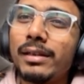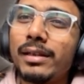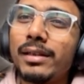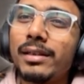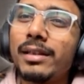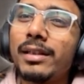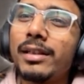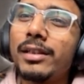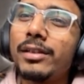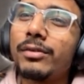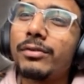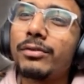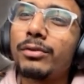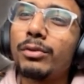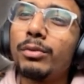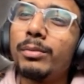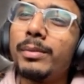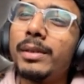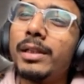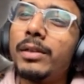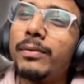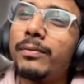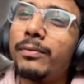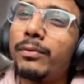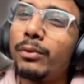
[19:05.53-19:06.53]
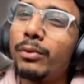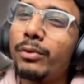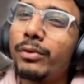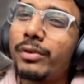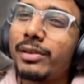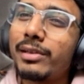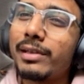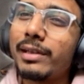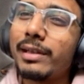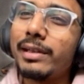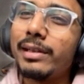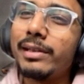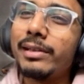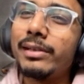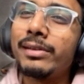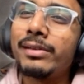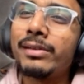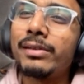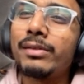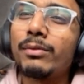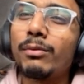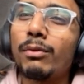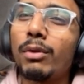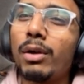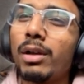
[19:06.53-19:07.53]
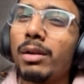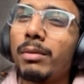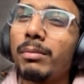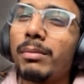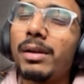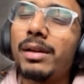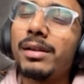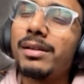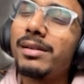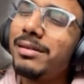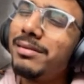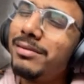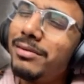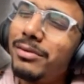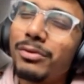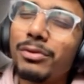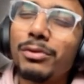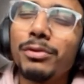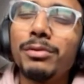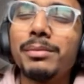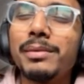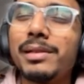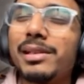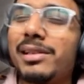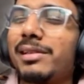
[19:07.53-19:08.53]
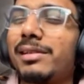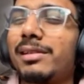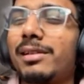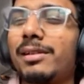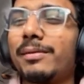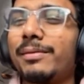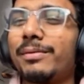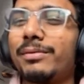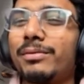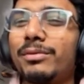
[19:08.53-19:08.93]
Yeah, there is so many food chains, Walmart, and so many stuff.